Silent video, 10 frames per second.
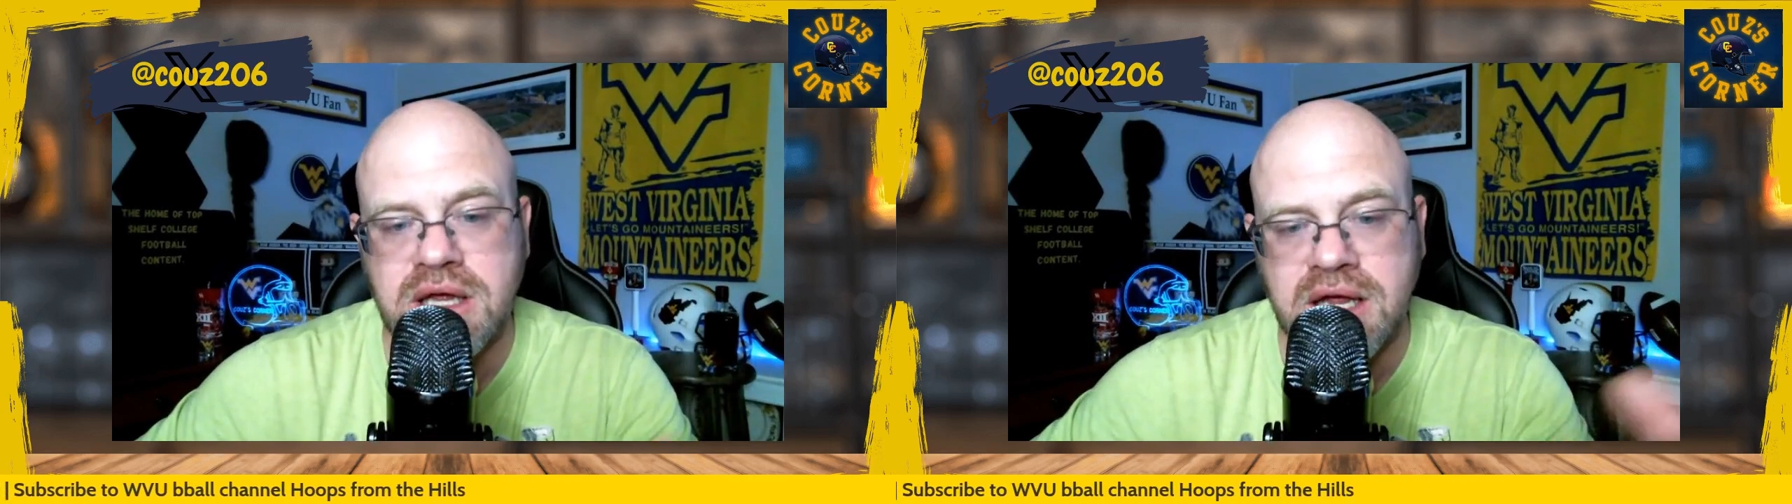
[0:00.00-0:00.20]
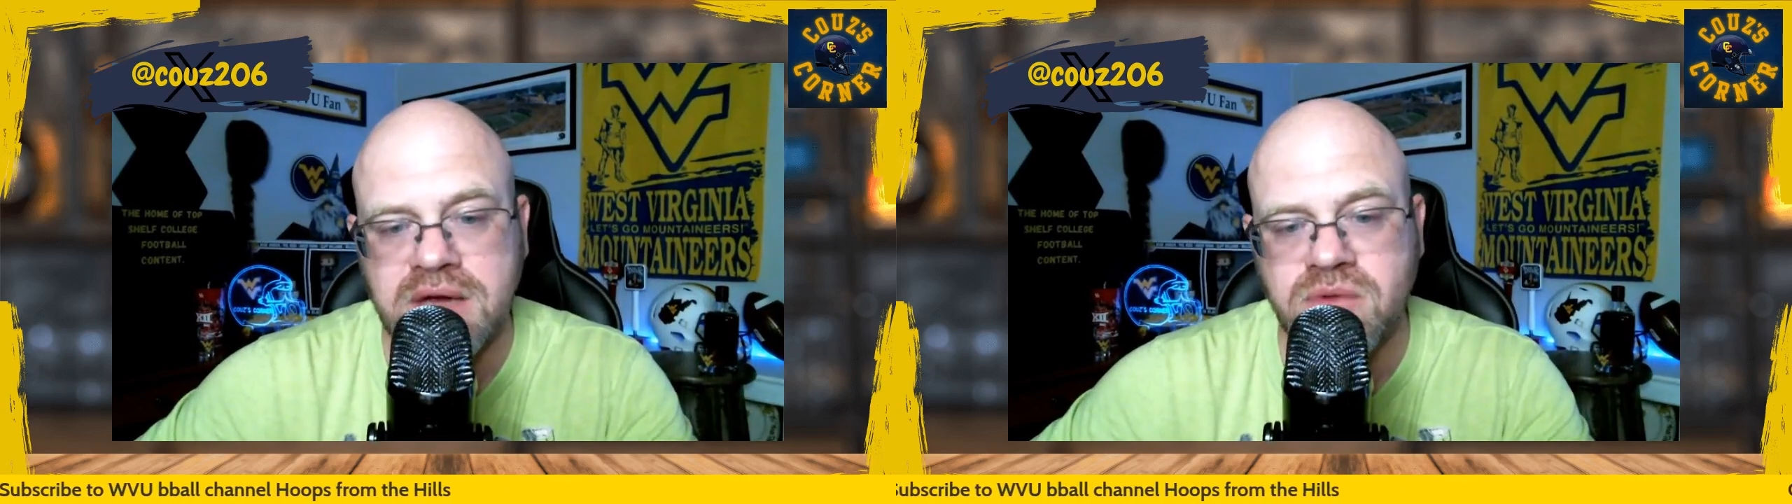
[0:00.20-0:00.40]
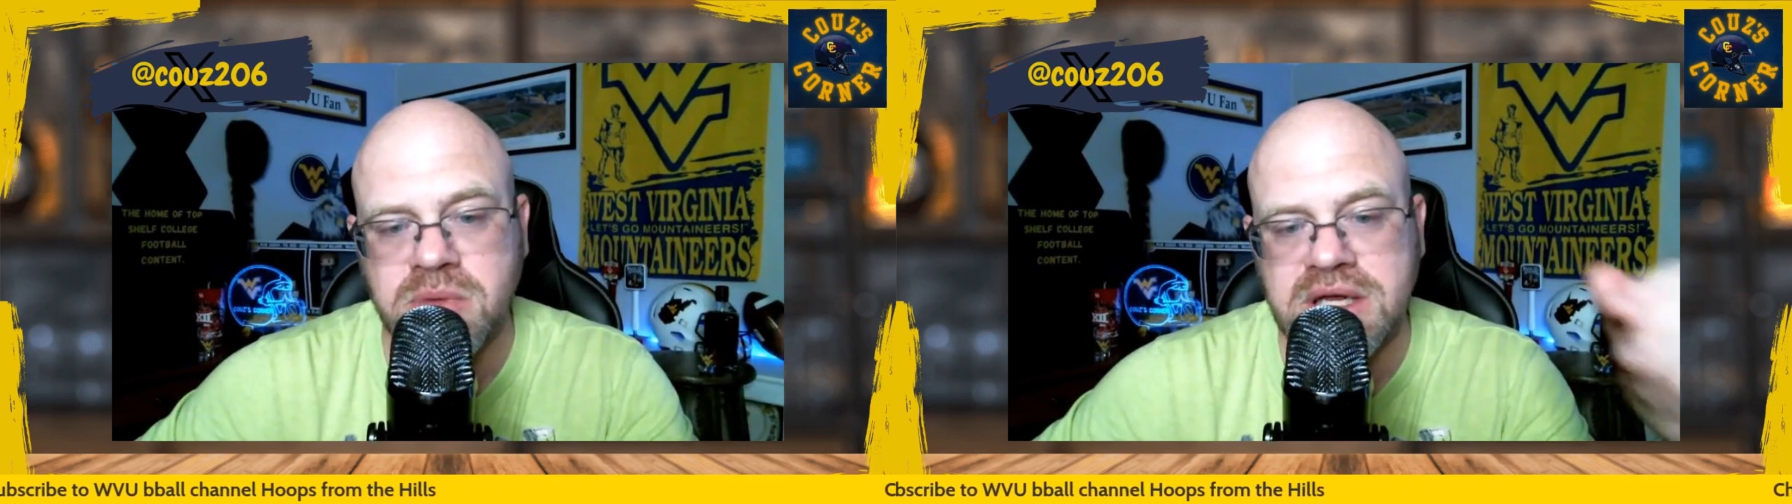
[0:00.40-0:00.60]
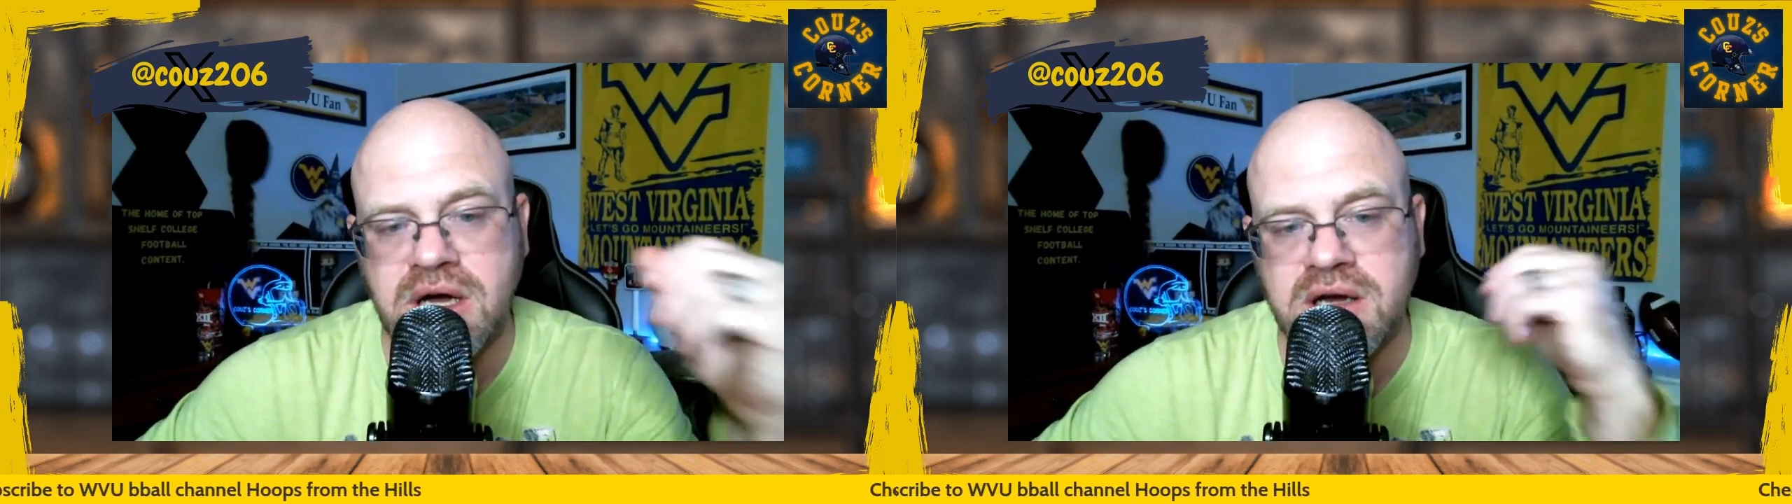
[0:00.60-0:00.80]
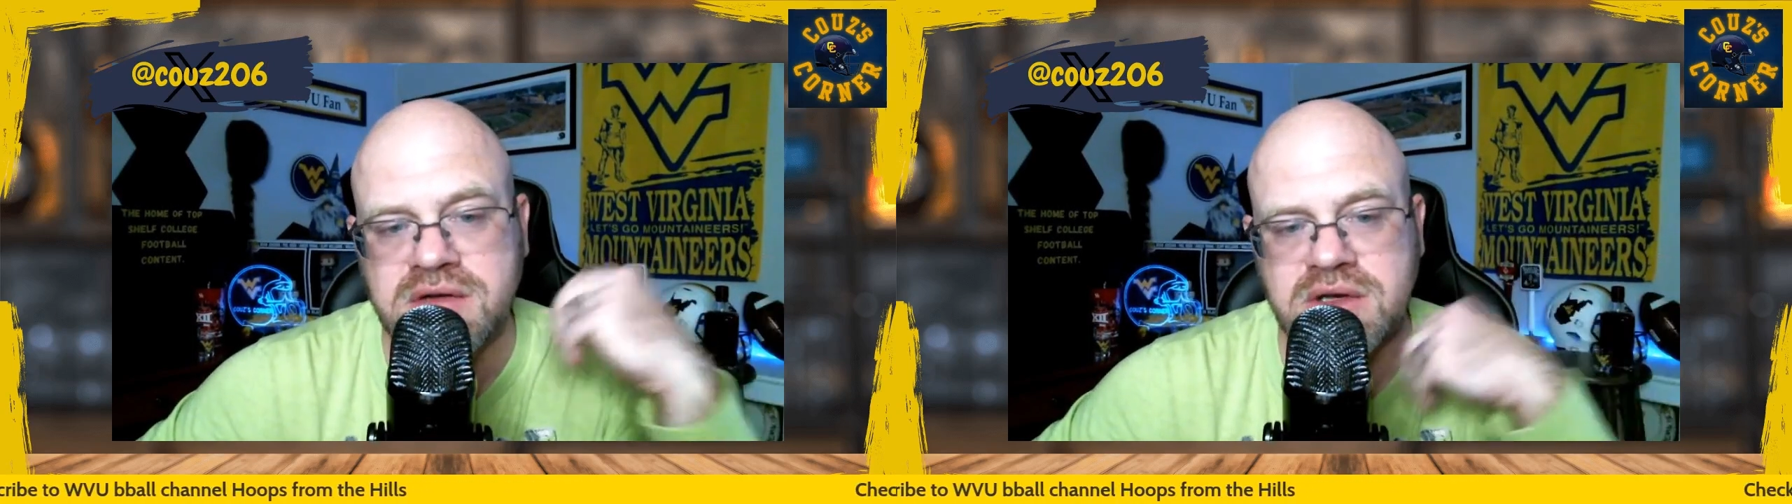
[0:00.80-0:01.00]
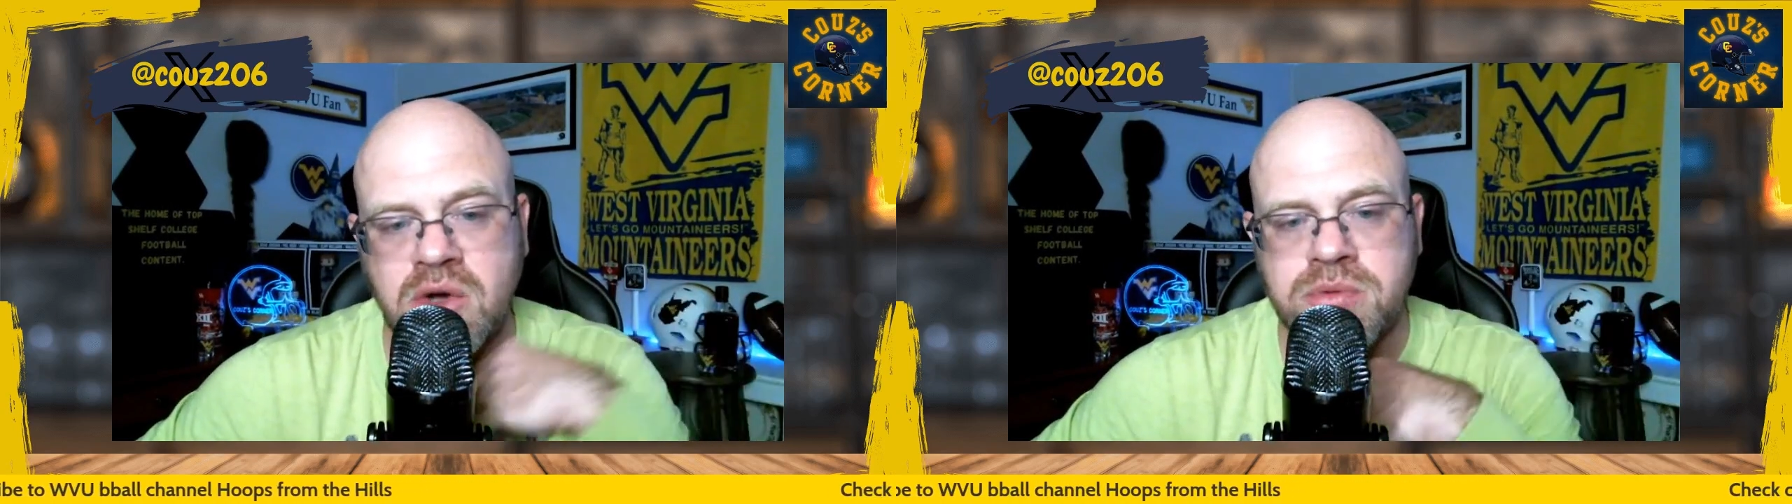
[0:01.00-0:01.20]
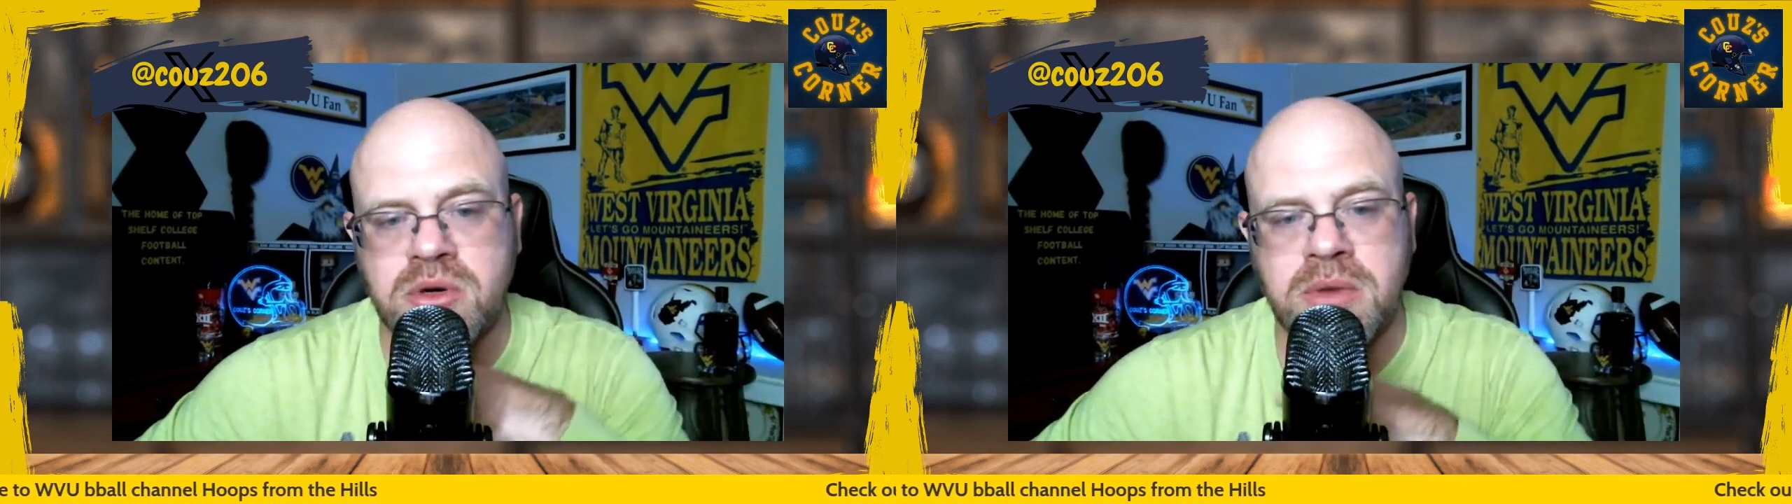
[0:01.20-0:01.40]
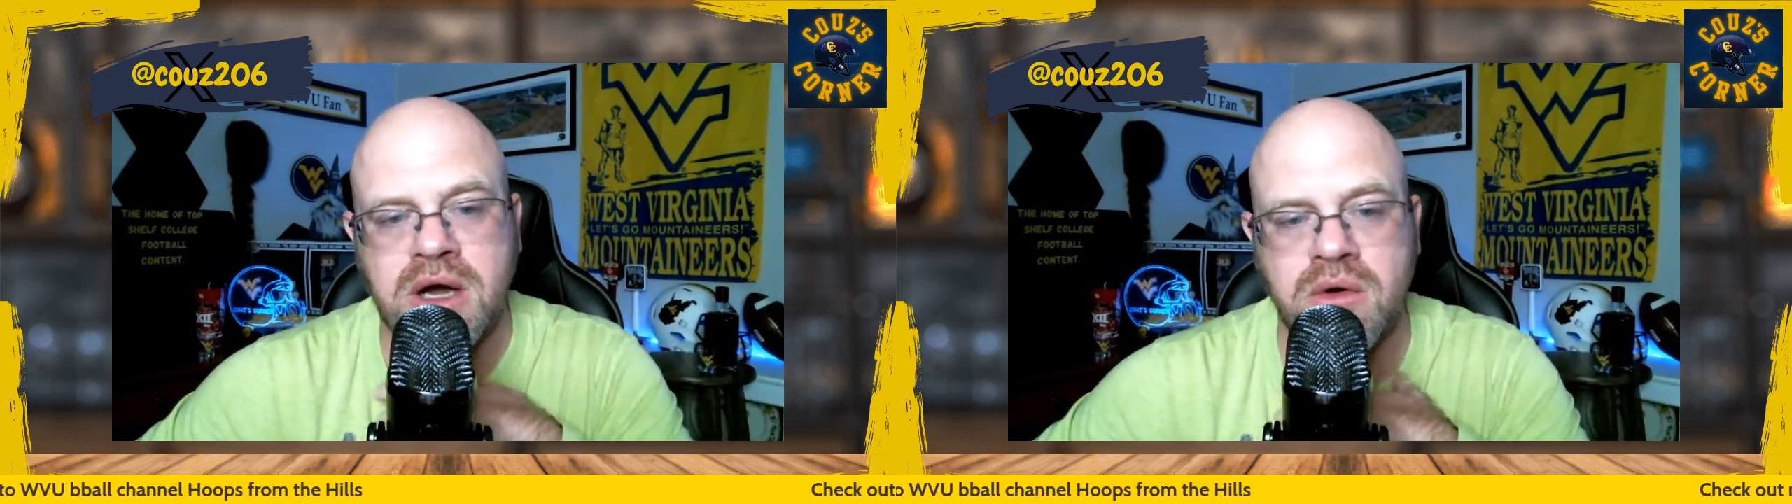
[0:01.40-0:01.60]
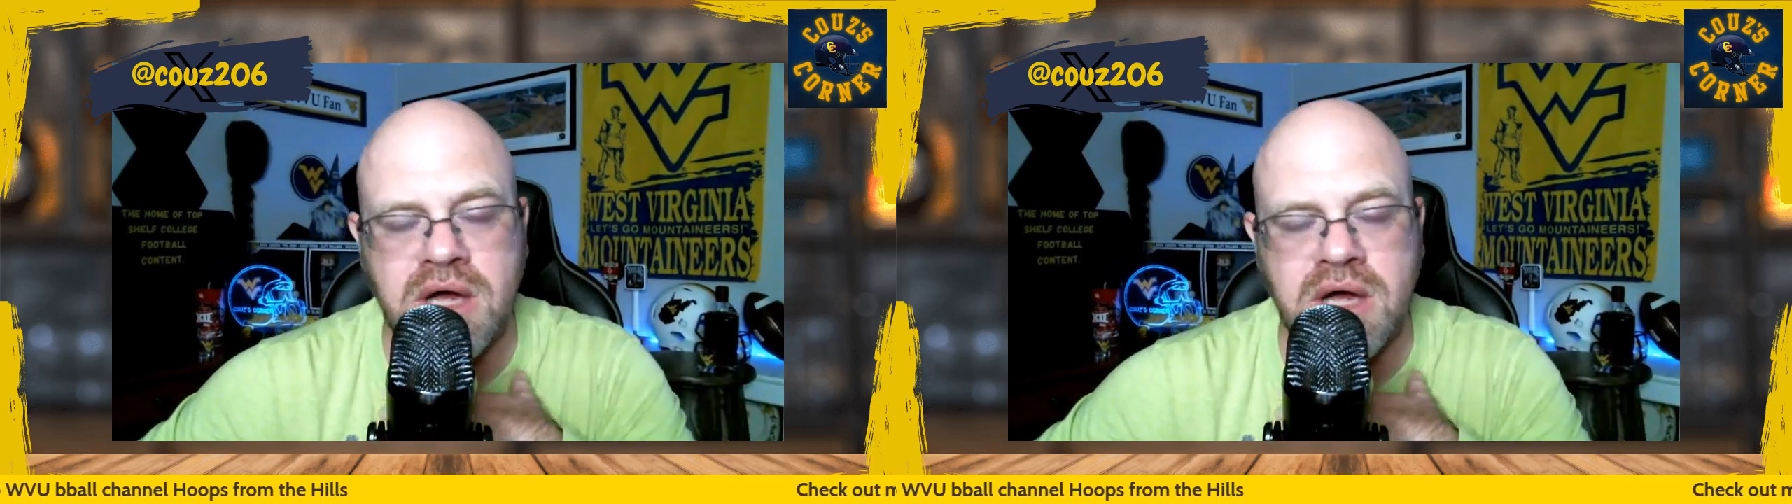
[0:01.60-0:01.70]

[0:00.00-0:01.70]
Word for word: and for being honest and open about